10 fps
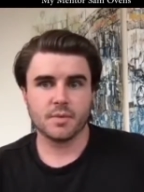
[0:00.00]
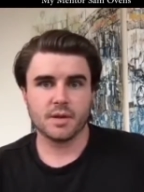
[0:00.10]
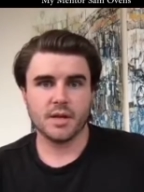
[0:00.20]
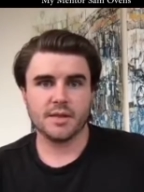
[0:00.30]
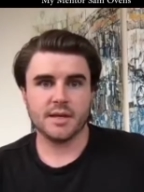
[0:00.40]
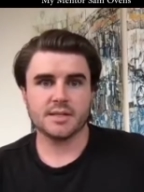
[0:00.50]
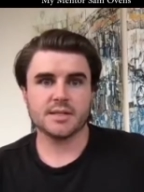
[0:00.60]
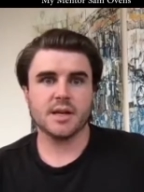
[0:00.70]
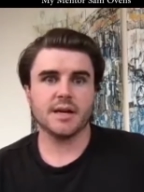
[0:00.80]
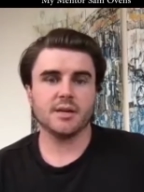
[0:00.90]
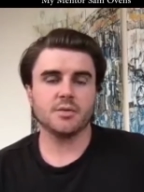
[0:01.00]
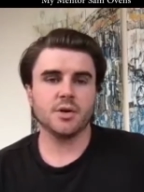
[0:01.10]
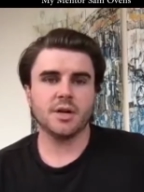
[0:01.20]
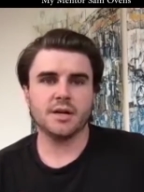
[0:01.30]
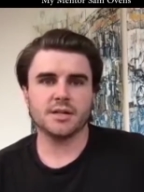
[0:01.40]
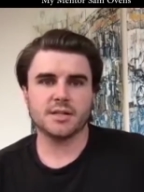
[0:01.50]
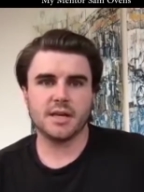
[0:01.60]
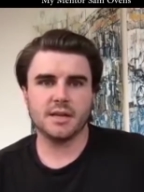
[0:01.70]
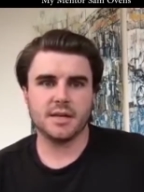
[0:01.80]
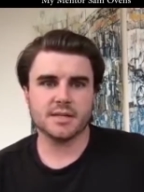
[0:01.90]
Like, that's like, you've got to
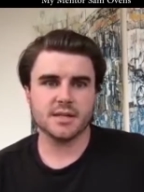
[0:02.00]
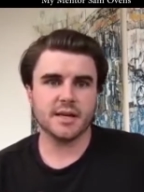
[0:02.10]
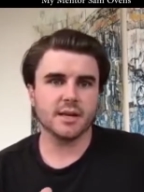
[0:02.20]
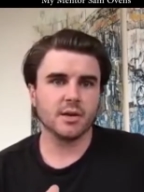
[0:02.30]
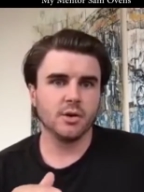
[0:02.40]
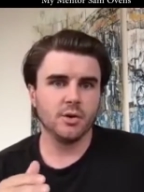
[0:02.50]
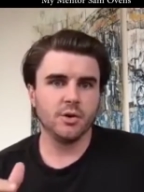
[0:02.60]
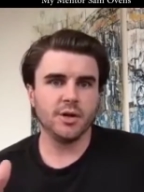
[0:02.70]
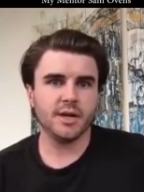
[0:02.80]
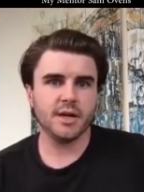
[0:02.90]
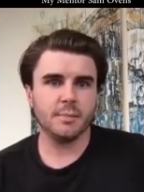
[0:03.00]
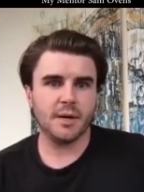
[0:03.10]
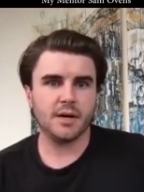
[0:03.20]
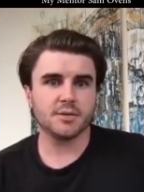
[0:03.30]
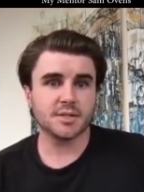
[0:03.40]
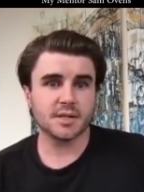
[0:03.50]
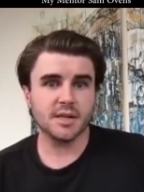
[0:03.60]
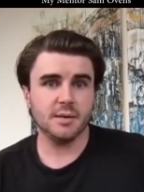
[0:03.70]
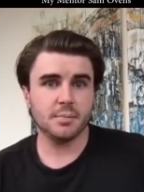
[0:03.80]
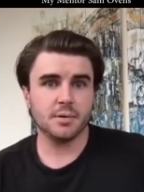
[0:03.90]
understand, that's like learning about
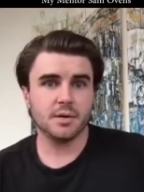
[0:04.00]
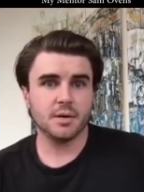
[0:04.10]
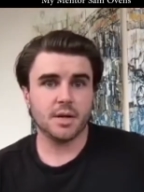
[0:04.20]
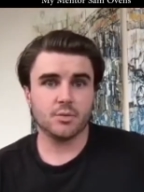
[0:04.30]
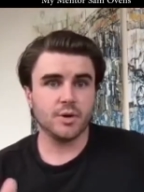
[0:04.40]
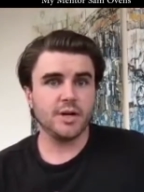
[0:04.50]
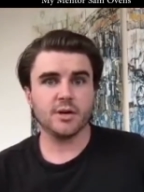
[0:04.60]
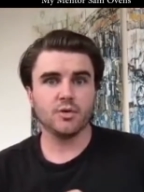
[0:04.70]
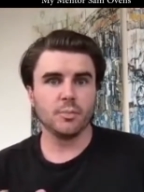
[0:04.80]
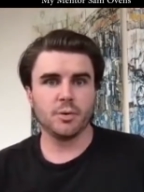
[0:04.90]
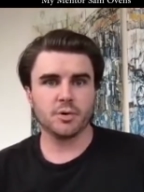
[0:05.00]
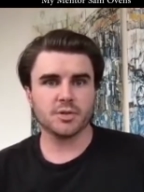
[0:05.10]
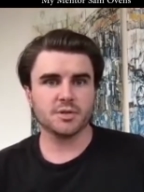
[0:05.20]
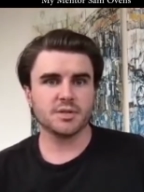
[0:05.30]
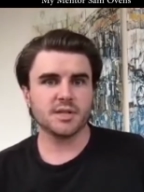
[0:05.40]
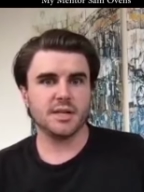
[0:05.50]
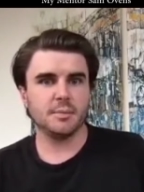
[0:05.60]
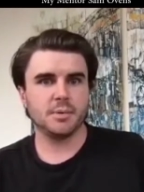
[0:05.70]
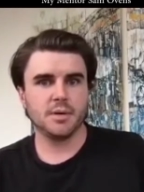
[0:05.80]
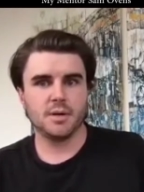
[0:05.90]
sleep, like reading all the books on
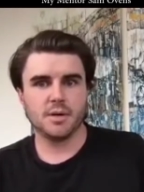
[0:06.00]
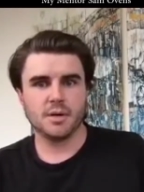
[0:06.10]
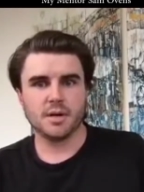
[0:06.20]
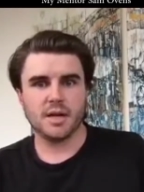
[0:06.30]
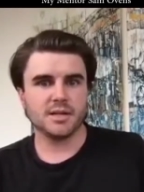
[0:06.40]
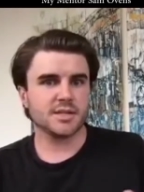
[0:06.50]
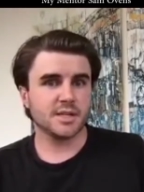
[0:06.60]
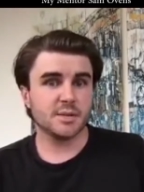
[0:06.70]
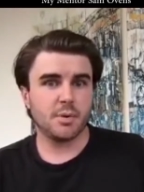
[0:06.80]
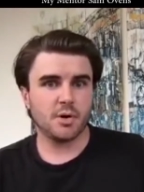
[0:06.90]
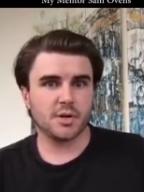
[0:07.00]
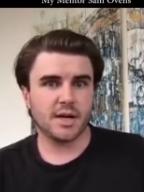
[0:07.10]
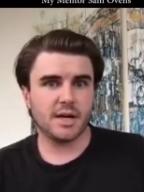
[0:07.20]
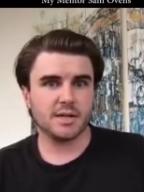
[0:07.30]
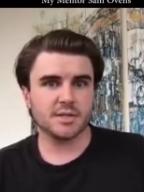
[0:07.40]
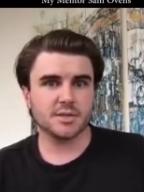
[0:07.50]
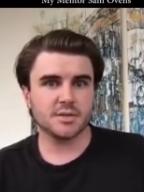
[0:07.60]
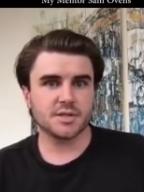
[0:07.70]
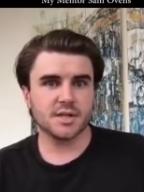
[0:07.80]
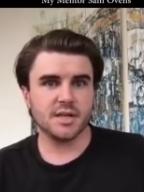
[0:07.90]
sleep, like listening to podcasts on
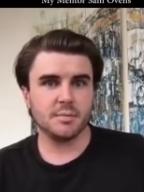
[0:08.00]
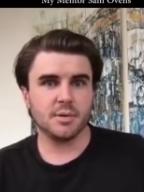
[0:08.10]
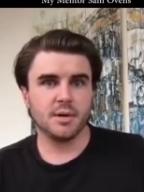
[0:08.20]
sleep,